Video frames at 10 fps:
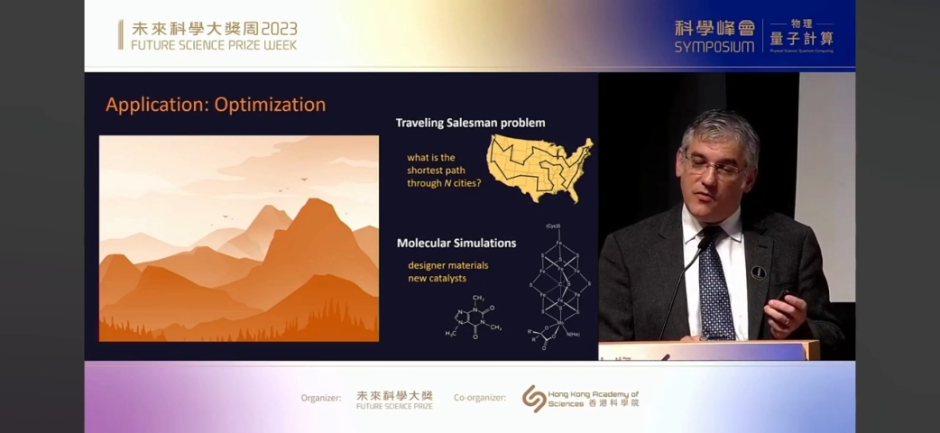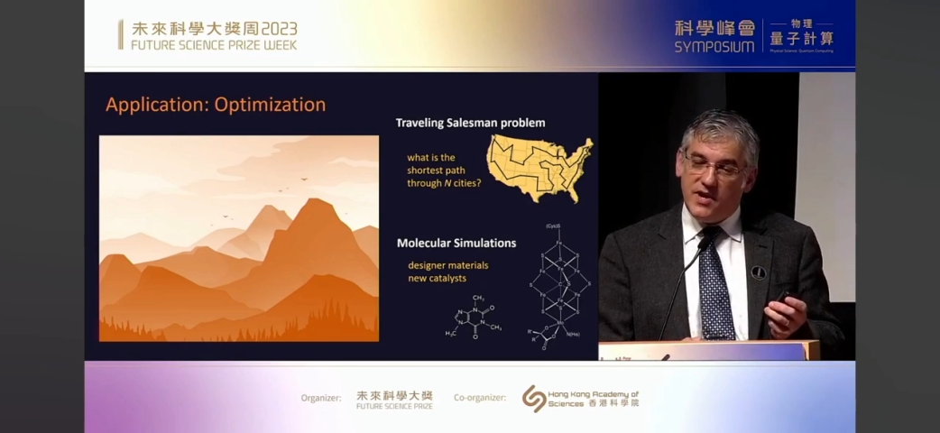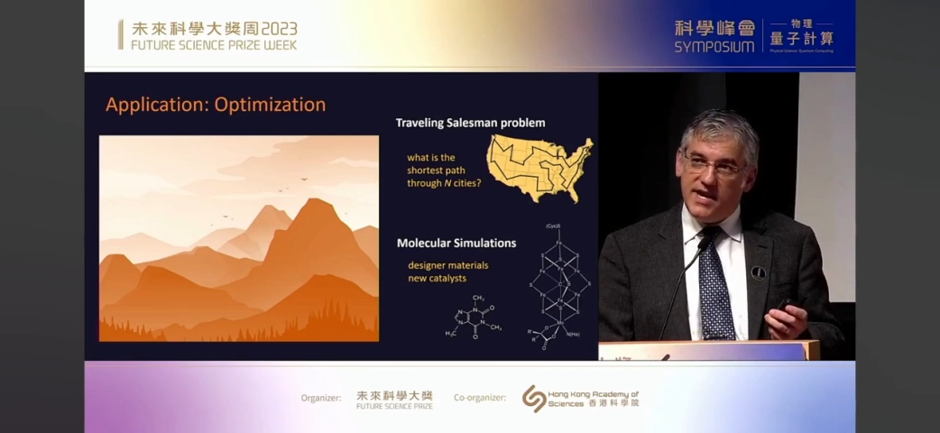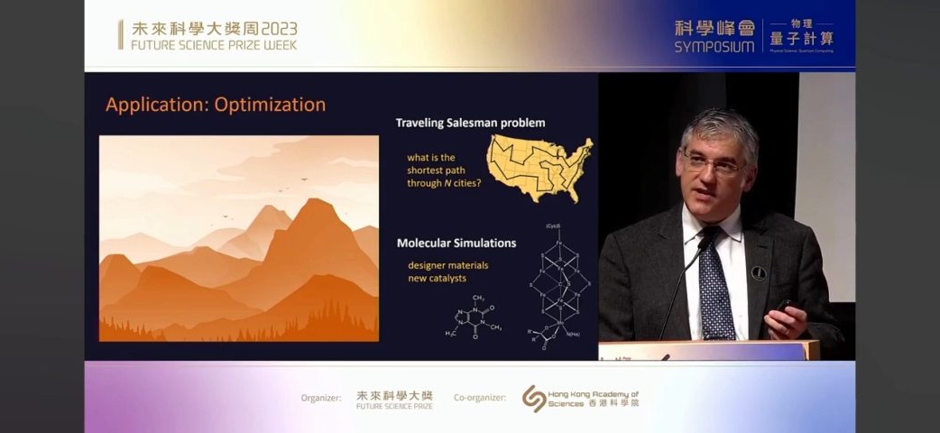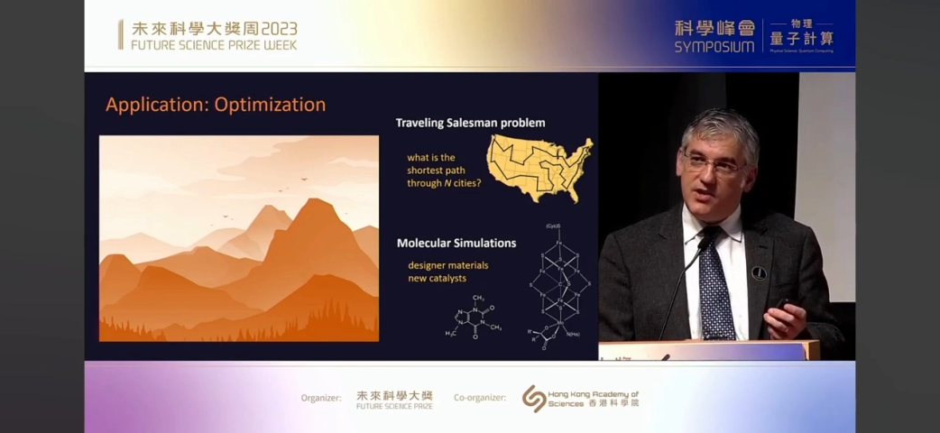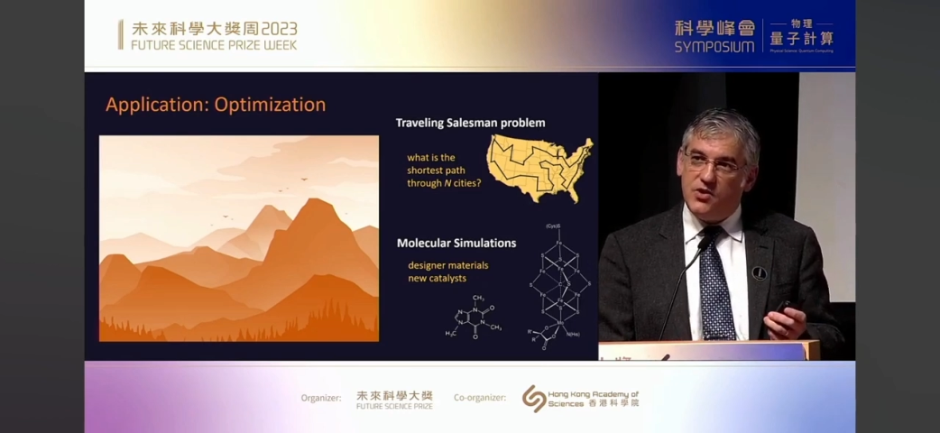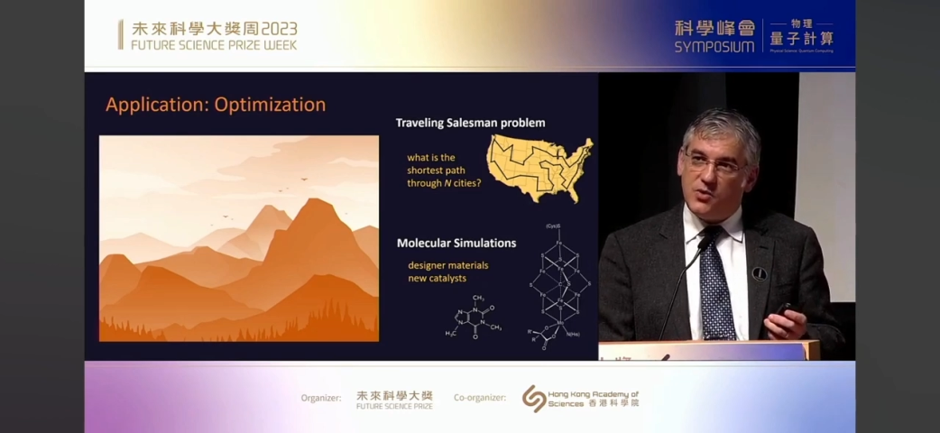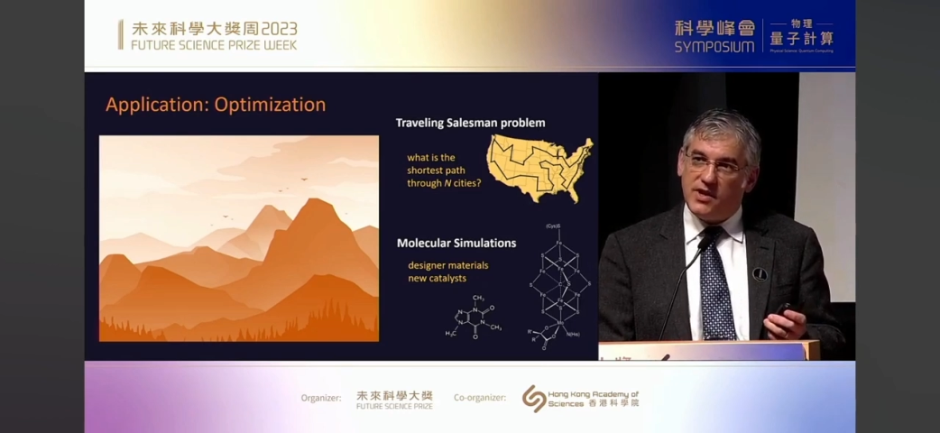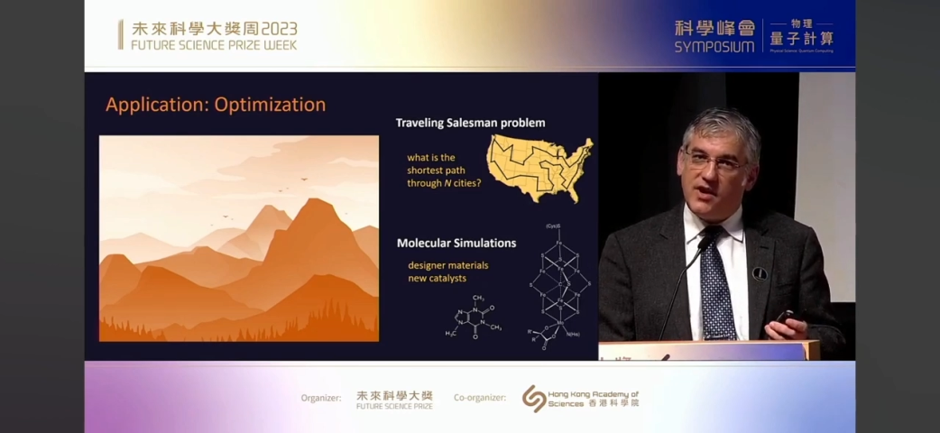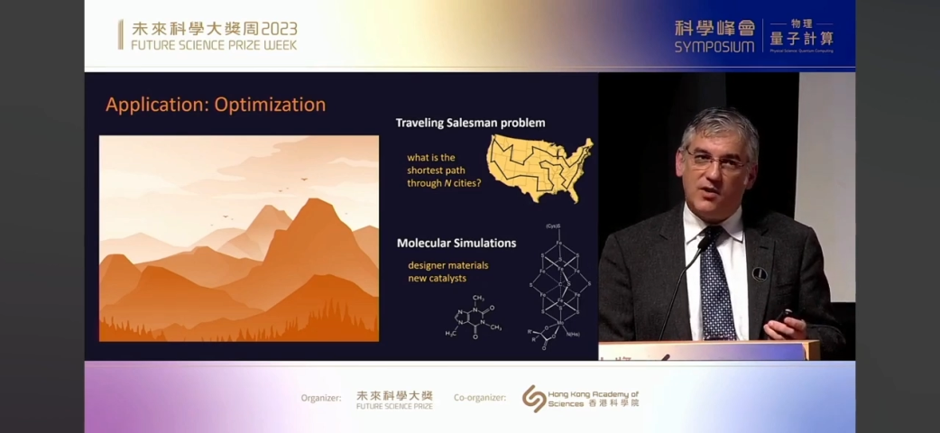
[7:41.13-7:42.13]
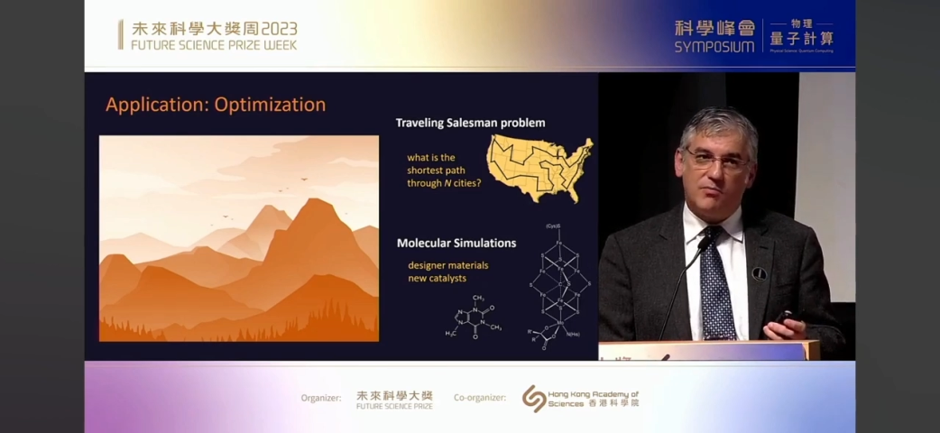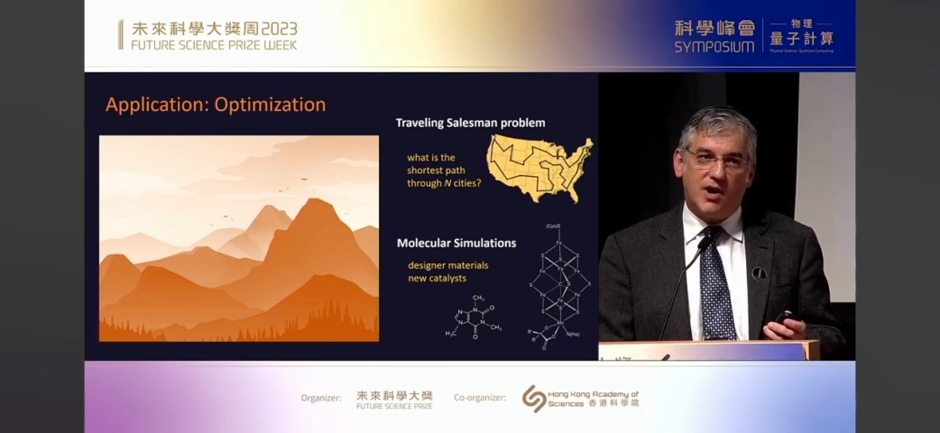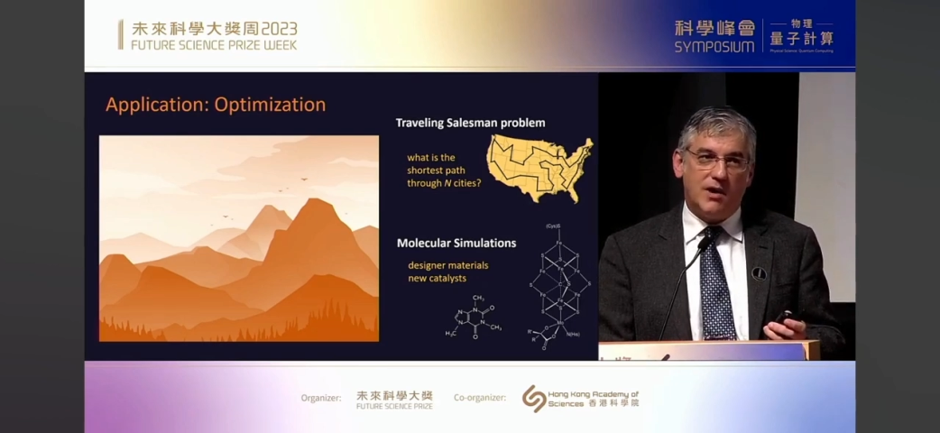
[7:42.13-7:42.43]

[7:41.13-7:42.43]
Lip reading: If we need to do really hard